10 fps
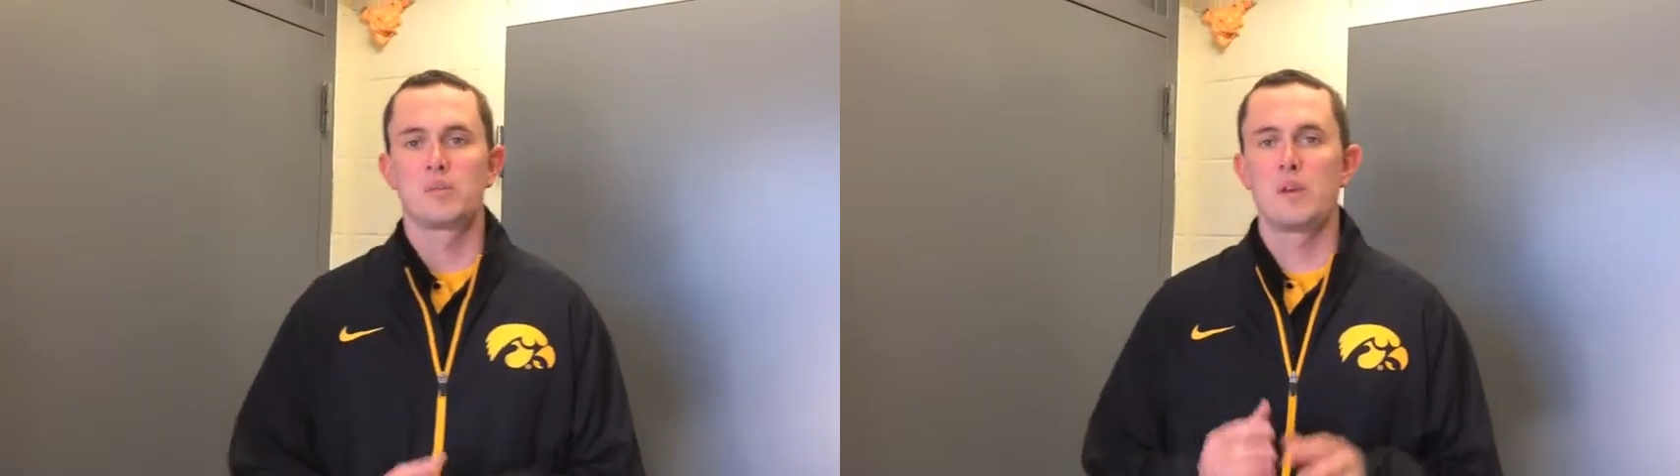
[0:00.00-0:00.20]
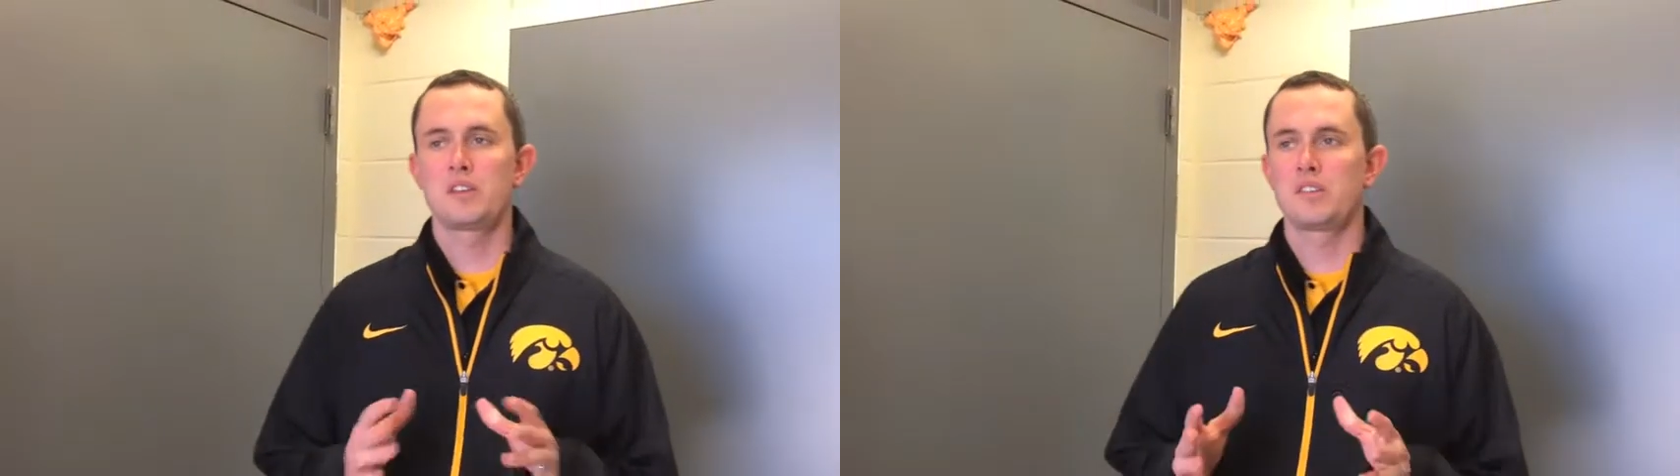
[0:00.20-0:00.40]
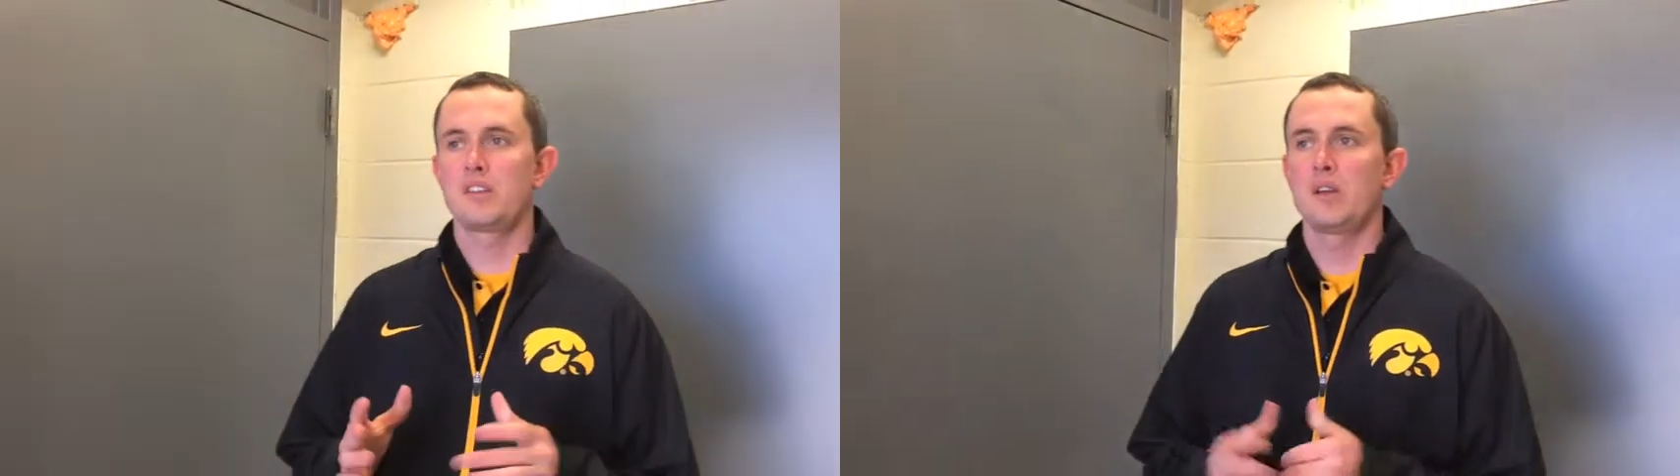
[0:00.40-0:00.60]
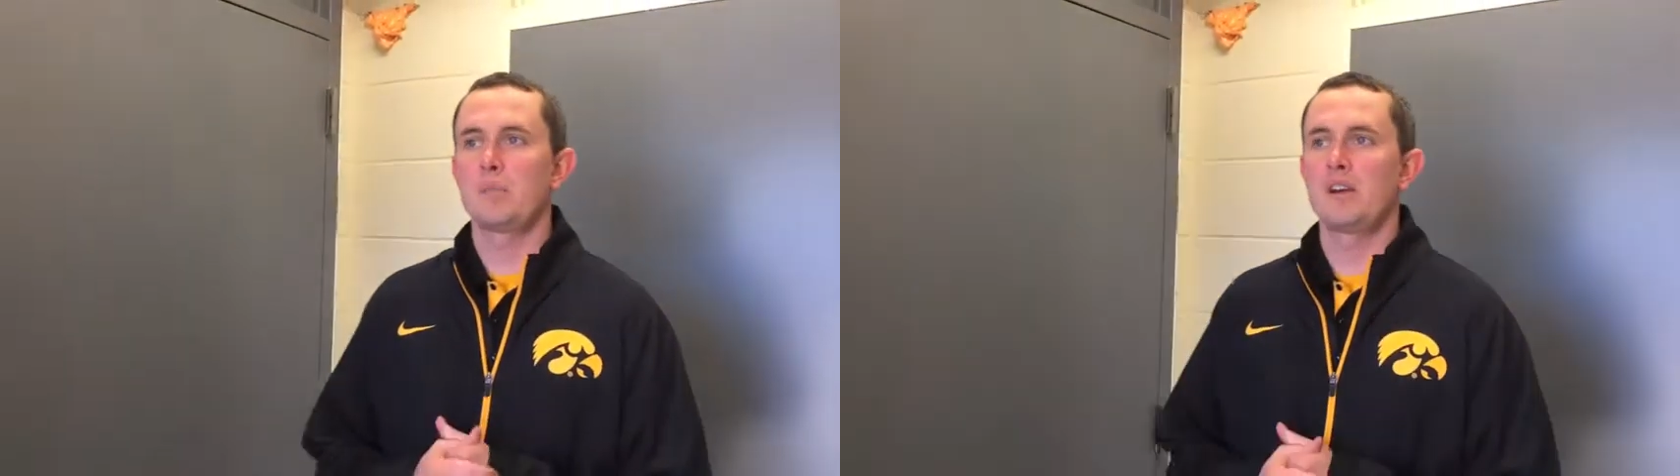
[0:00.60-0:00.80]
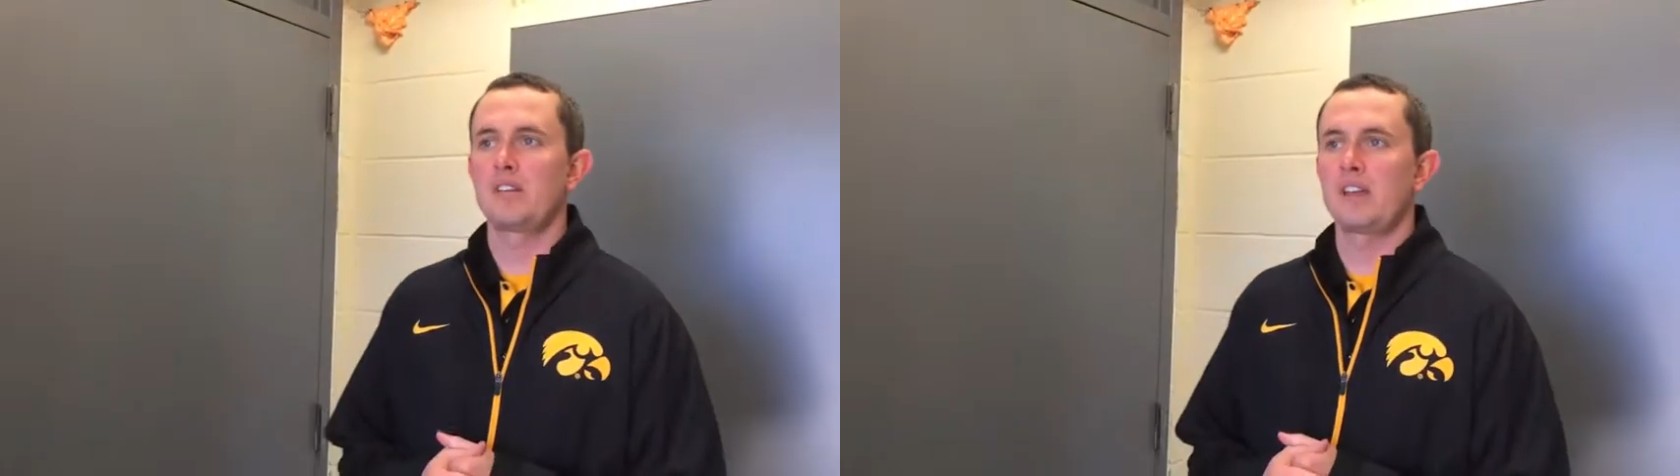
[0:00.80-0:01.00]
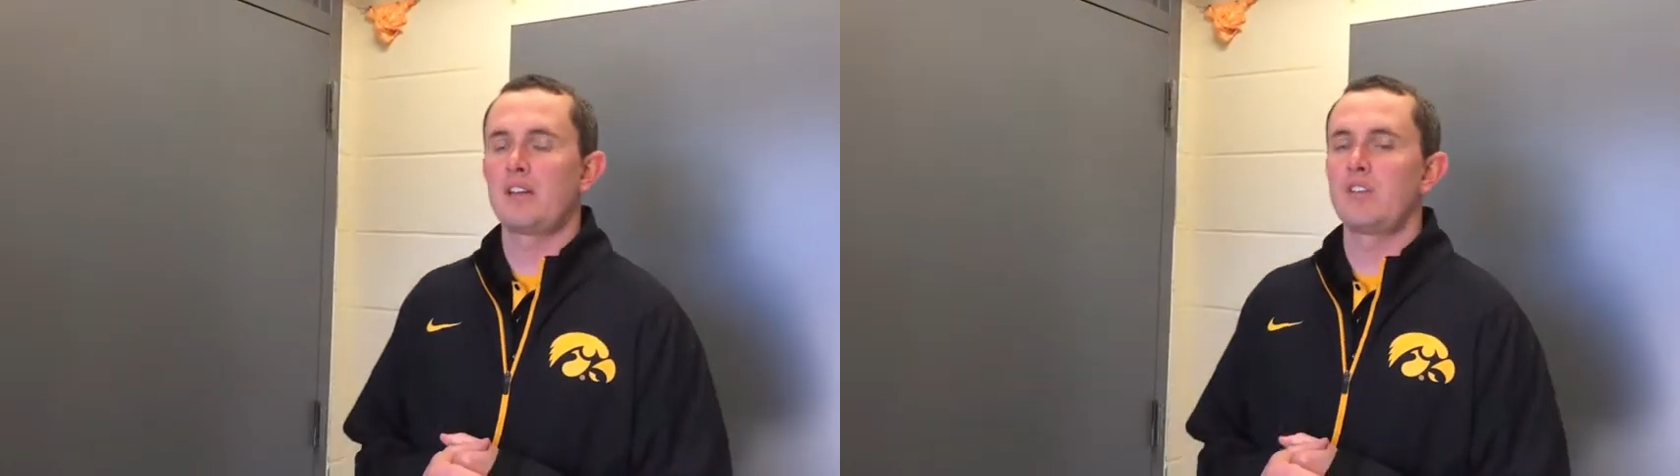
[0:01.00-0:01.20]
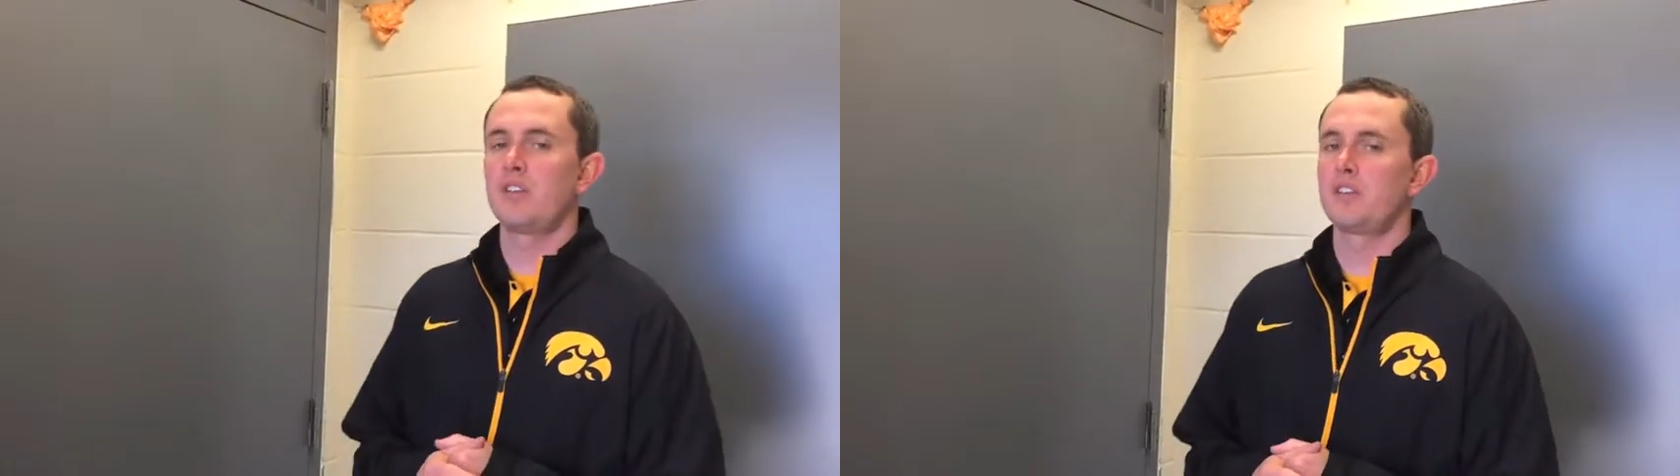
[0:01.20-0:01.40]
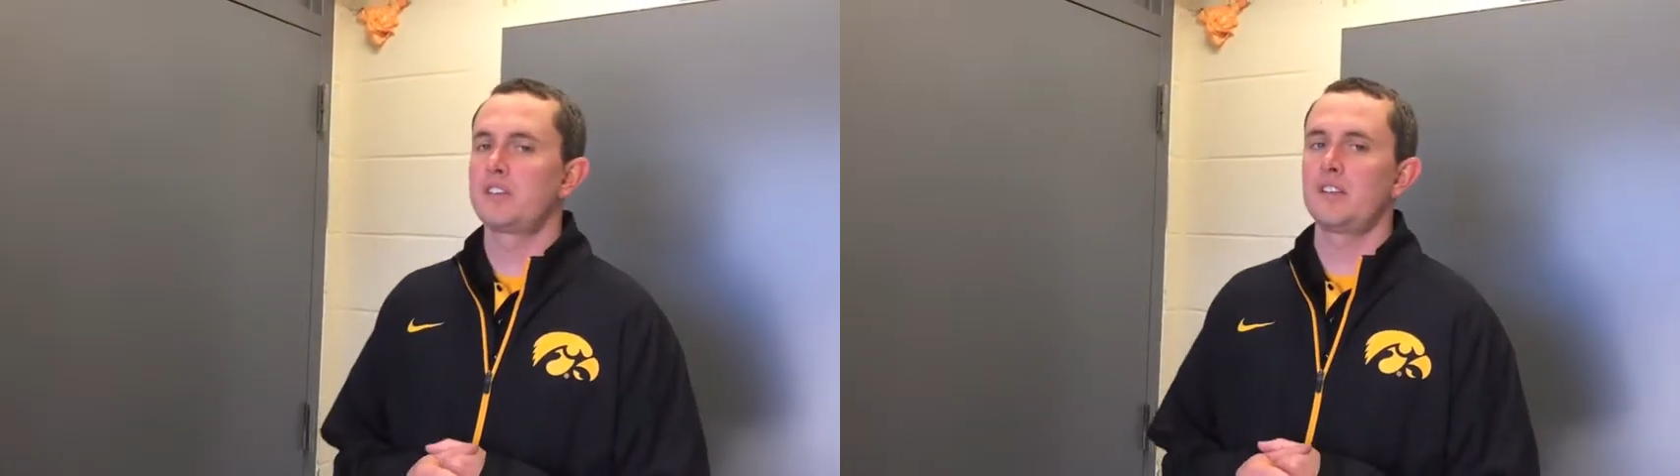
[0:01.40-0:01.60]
So make sure the umpires have all those